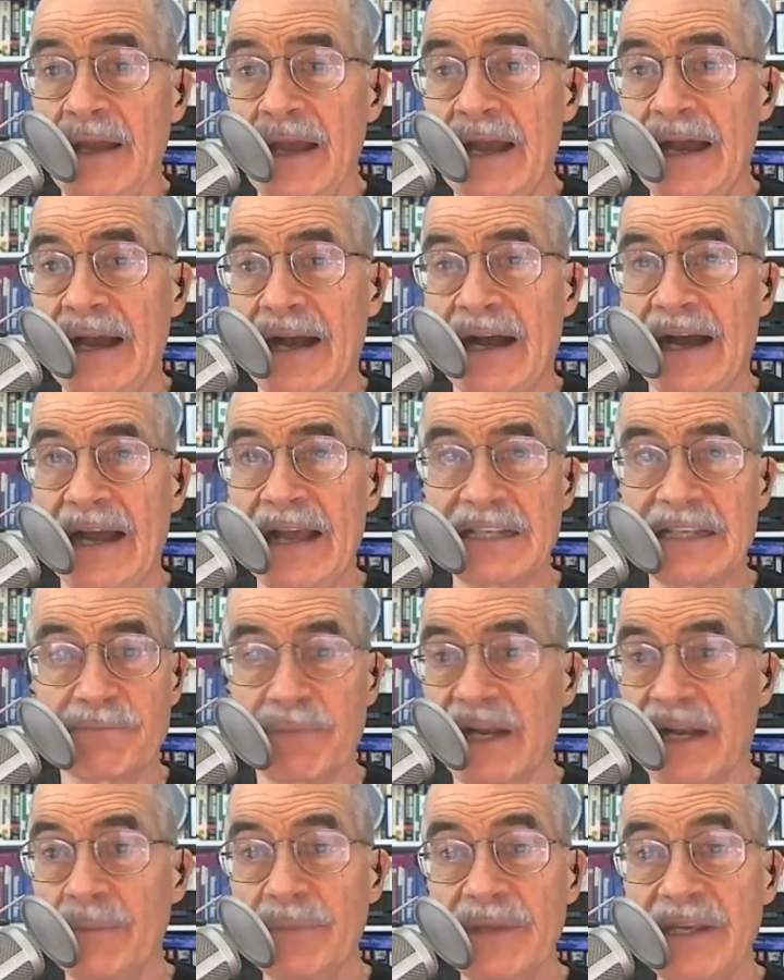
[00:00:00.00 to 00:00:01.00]
has
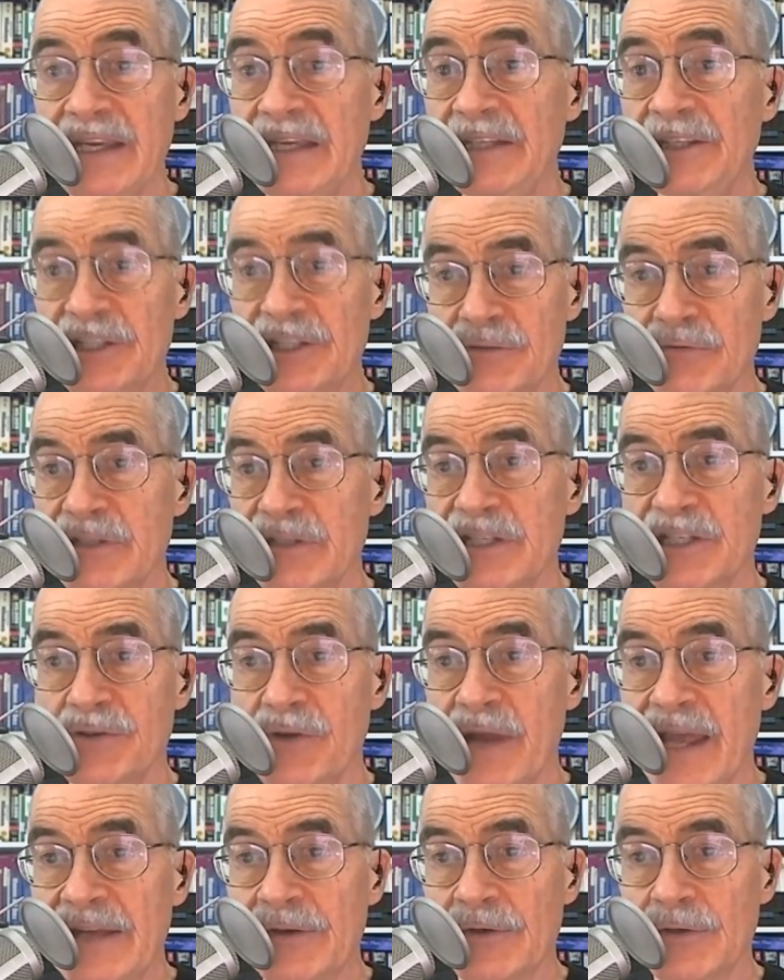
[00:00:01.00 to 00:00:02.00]
become the industry
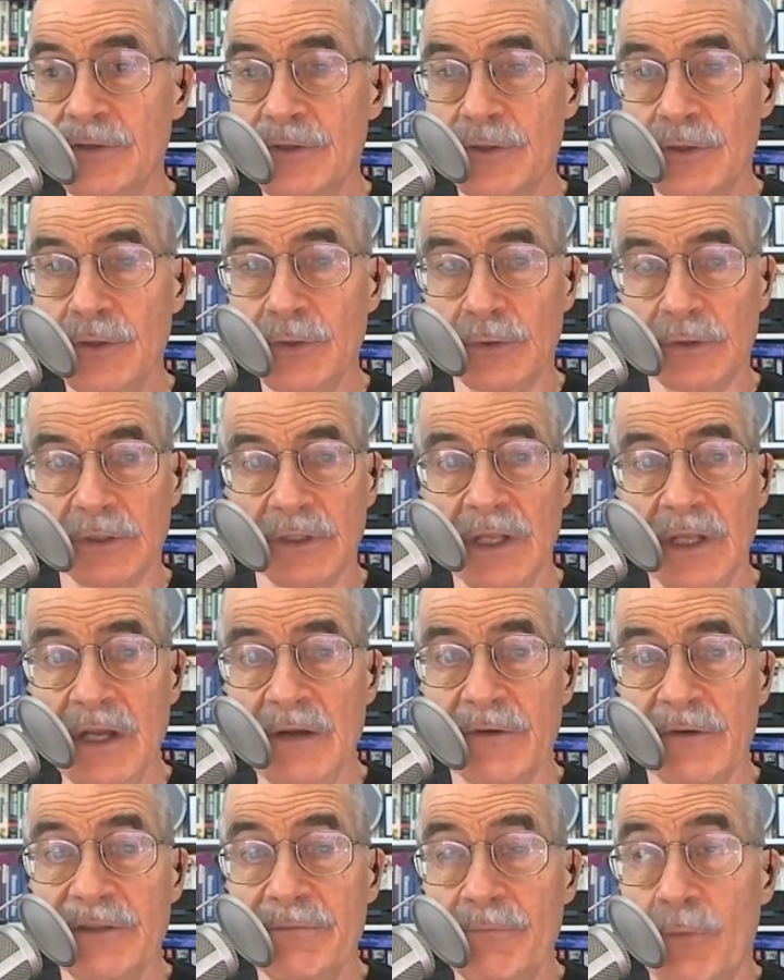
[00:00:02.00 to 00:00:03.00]
standard tool
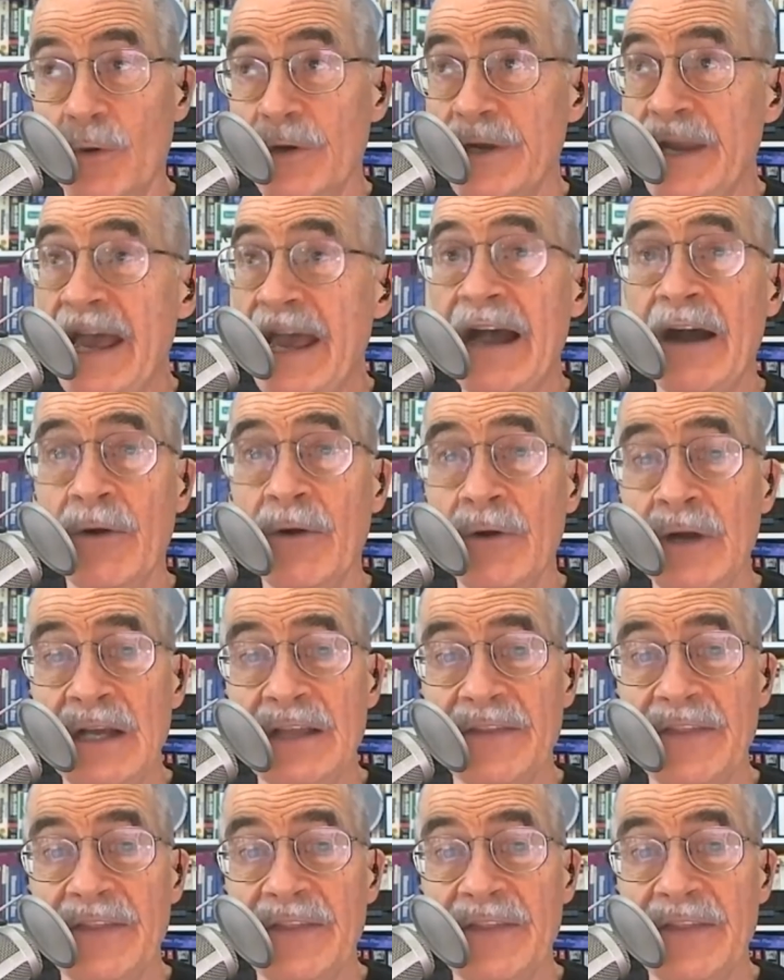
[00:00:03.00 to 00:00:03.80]
with more now